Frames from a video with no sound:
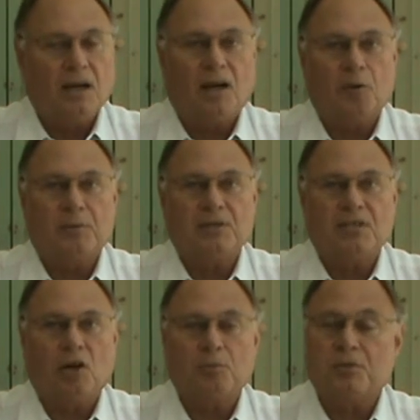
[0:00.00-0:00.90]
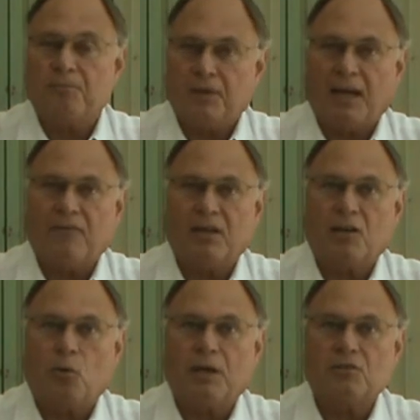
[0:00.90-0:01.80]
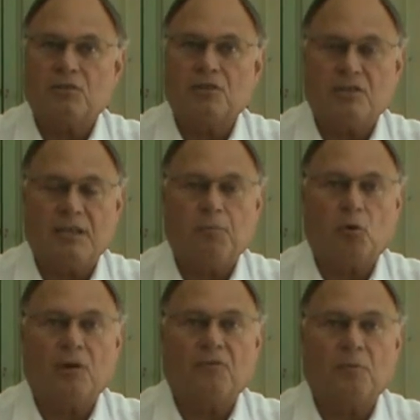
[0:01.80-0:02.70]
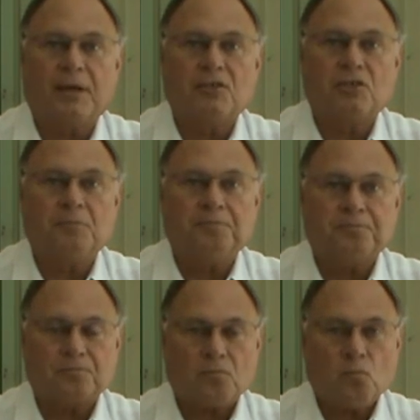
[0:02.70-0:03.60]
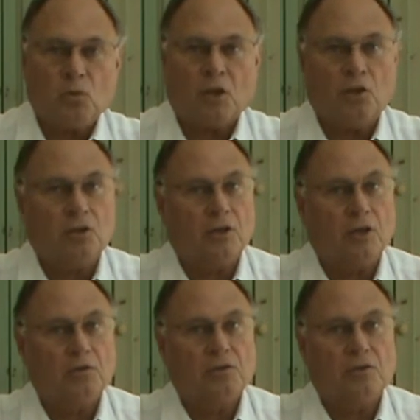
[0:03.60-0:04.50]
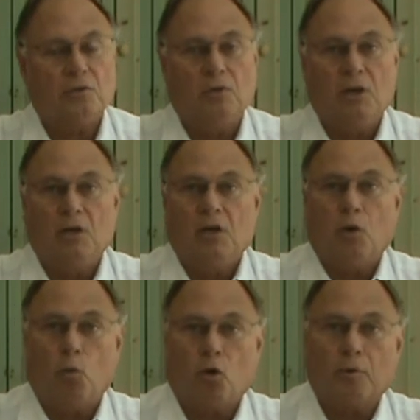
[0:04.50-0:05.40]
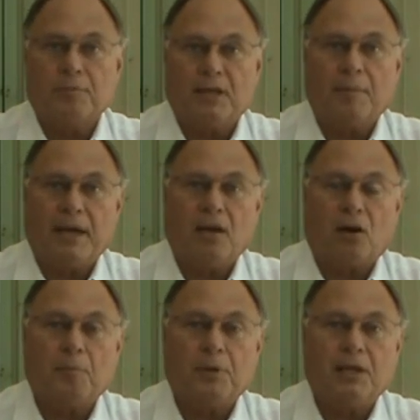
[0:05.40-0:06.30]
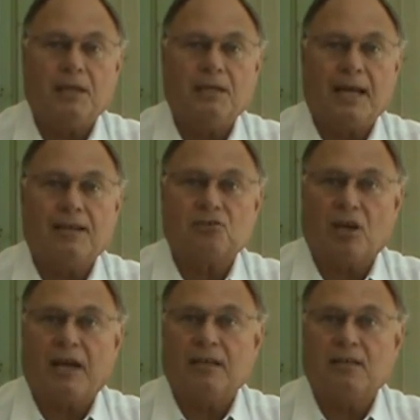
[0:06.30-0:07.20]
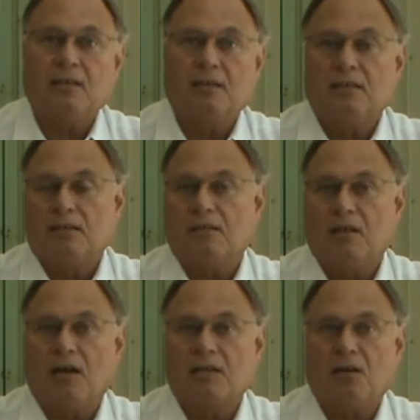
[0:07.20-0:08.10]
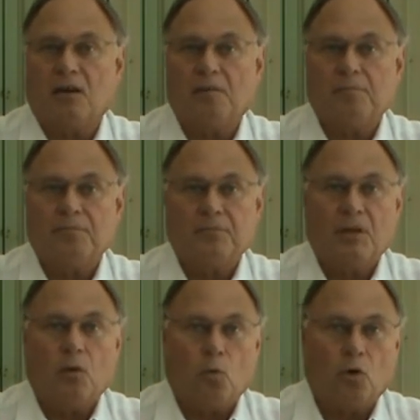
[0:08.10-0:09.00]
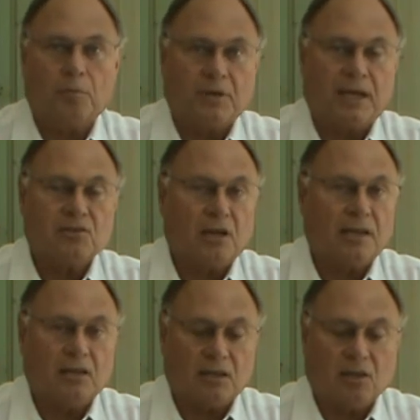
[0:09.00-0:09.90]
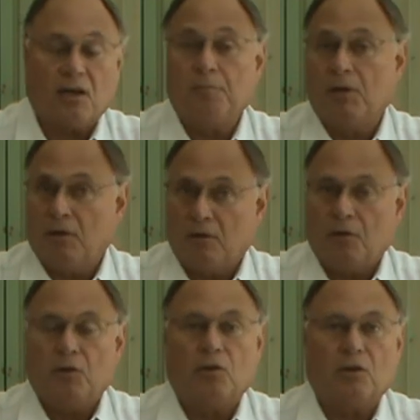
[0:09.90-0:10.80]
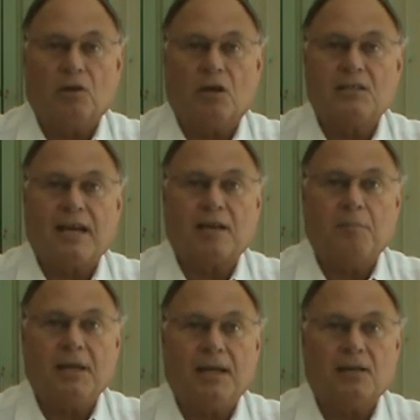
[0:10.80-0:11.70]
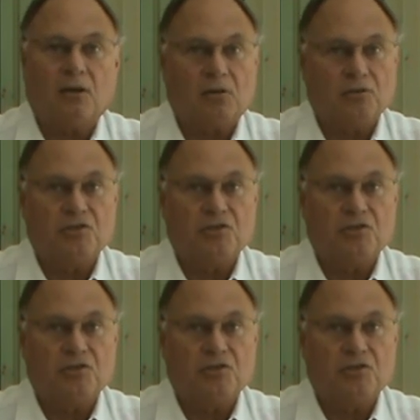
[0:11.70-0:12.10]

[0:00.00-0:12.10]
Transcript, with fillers: I hope this helps. Have any questions, need more information, you can go to warp, W-A-R-P, dash light, ward-light.com, warp-light.com. You can contact me at Dr.